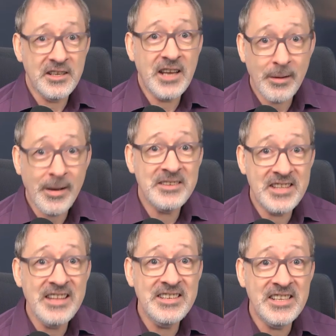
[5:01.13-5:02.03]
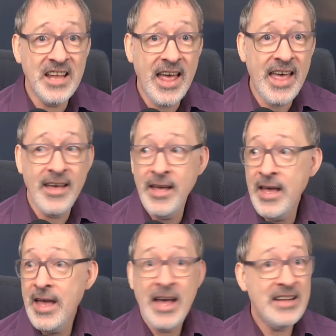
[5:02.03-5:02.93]
it can go out to the internet
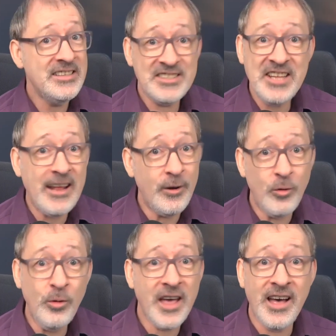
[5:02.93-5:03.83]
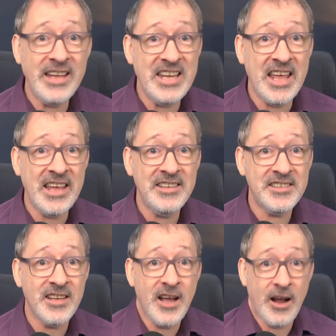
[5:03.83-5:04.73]
and steal all the
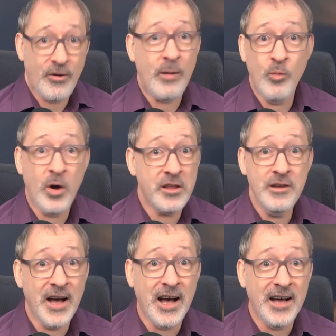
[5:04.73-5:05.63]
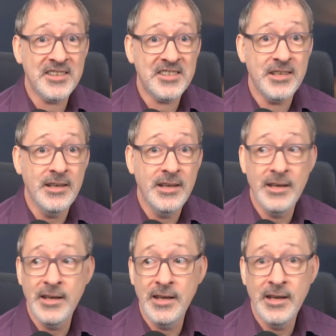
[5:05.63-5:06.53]
ideas around what you've asked
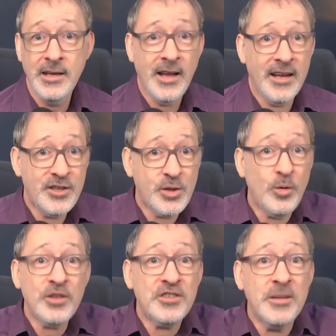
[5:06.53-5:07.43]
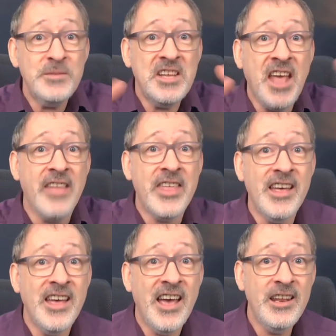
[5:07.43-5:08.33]
and squash them
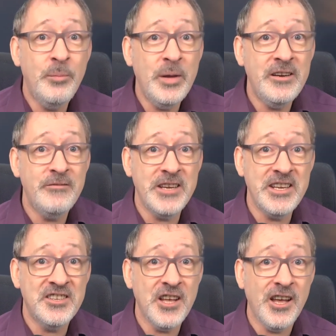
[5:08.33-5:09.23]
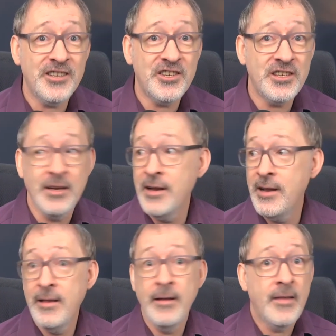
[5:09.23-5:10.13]
together in a bit of research
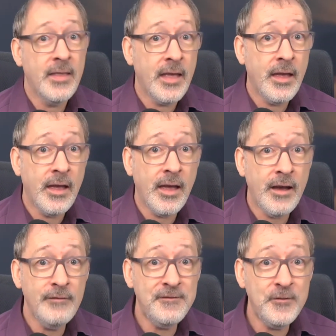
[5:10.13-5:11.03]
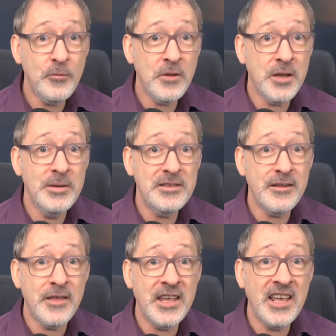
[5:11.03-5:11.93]
and fool you into
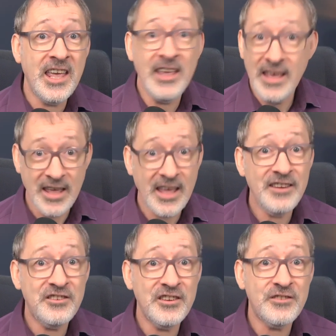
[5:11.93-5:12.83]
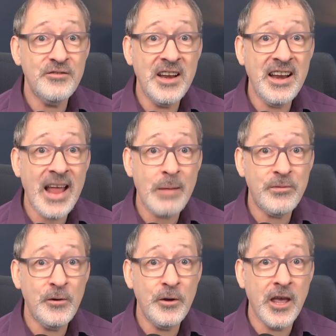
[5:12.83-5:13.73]
thinking it's just written an app
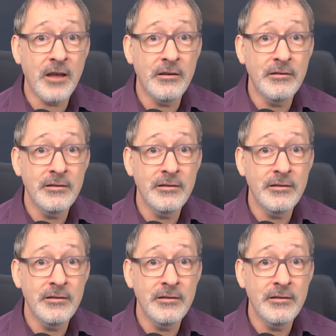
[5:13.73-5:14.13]
for you.